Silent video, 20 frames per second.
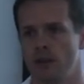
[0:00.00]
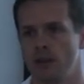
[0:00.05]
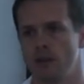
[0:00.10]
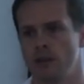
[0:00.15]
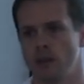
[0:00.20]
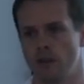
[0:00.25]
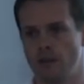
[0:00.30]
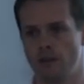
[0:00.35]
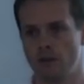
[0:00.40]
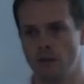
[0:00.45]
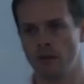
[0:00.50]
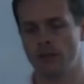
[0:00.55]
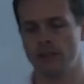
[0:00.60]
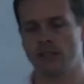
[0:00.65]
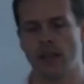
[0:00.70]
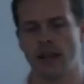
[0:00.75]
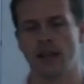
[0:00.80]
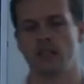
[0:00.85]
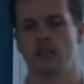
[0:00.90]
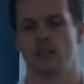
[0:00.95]
So the first
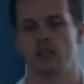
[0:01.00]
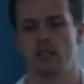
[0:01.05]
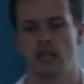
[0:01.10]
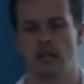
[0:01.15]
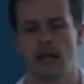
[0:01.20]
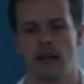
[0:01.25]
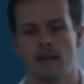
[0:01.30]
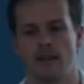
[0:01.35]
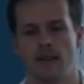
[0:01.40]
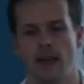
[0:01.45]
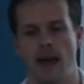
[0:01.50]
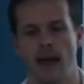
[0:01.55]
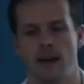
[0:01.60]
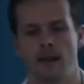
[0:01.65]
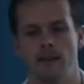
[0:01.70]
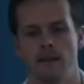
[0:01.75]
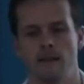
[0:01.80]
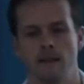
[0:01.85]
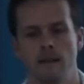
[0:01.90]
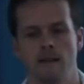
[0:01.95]
stage is to get
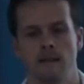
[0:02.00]
that.